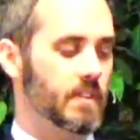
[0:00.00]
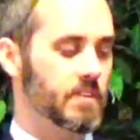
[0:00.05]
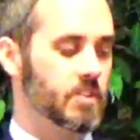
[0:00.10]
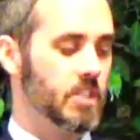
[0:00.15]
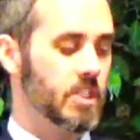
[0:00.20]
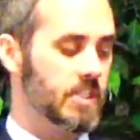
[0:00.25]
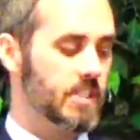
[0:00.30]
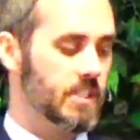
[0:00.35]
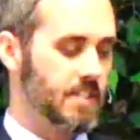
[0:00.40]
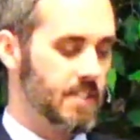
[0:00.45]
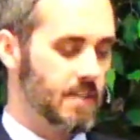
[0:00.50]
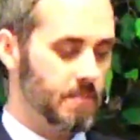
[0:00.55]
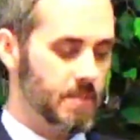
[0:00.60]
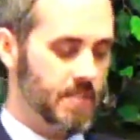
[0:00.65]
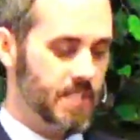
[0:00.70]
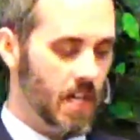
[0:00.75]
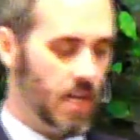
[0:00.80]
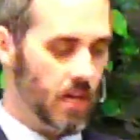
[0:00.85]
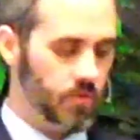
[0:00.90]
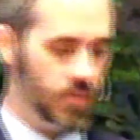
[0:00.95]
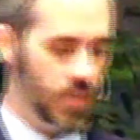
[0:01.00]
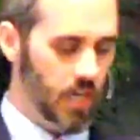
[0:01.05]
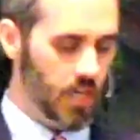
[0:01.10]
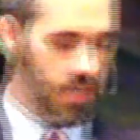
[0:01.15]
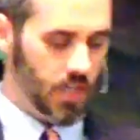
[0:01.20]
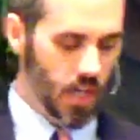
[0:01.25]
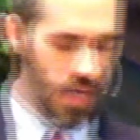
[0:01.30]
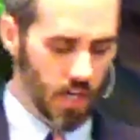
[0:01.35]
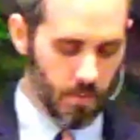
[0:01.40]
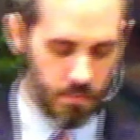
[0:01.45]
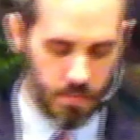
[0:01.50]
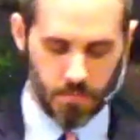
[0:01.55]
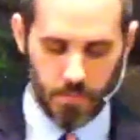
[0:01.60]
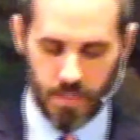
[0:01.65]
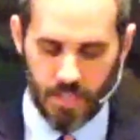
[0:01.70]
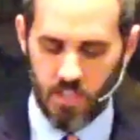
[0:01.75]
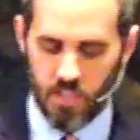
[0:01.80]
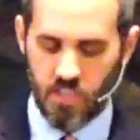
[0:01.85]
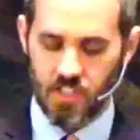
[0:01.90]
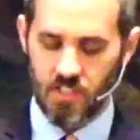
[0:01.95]
Jesus himself comes.
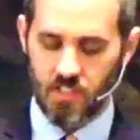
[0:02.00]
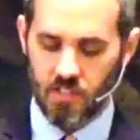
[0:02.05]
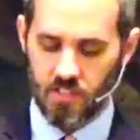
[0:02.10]
But